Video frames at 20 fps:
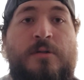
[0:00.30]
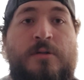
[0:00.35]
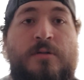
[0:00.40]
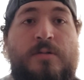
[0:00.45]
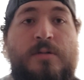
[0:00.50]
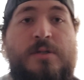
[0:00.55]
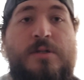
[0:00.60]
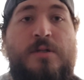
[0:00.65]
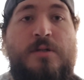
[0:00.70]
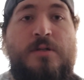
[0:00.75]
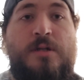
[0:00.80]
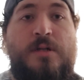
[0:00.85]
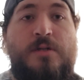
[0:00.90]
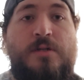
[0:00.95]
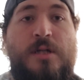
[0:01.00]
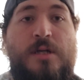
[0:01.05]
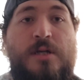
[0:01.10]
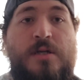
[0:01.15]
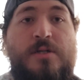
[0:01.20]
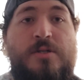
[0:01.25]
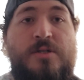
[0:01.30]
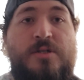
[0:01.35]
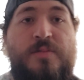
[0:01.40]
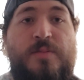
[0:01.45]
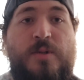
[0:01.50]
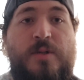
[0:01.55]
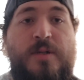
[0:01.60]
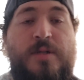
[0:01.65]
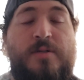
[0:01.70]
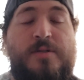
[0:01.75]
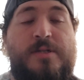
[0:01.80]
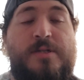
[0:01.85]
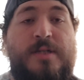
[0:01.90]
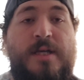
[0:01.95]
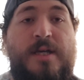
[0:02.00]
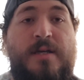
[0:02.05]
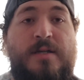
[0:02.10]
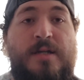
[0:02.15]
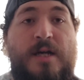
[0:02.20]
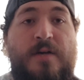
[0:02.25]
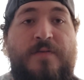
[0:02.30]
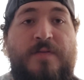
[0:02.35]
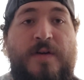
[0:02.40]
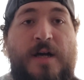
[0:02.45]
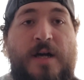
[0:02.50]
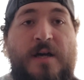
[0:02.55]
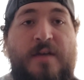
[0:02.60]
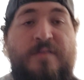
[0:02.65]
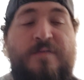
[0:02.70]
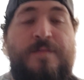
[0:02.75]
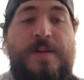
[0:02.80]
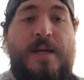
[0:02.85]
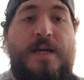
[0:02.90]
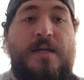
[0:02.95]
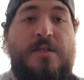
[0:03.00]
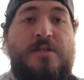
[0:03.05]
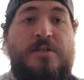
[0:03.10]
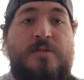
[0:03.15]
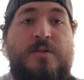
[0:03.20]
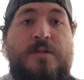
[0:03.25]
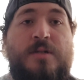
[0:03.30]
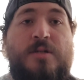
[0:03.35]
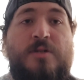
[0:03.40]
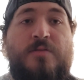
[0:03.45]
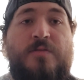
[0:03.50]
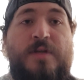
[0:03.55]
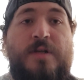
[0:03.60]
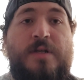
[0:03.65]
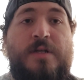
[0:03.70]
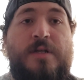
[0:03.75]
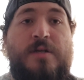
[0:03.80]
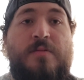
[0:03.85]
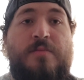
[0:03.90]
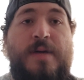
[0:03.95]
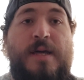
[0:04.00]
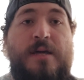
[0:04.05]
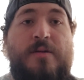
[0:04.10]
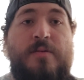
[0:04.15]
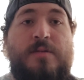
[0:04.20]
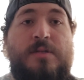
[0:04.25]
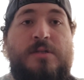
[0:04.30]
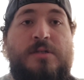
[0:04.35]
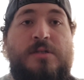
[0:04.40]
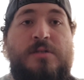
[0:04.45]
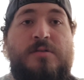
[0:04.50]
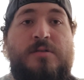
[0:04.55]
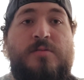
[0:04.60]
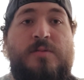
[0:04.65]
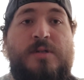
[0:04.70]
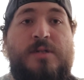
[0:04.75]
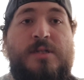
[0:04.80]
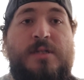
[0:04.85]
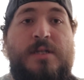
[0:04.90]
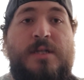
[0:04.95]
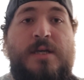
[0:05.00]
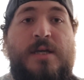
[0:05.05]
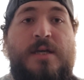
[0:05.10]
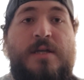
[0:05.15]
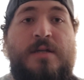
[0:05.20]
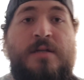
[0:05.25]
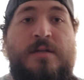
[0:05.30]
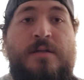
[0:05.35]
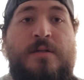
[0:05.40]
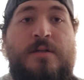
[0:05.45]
What's going on, y'all? It's your boy Eagle Slayer 95 back at you with another video. I'm back with the juice once again.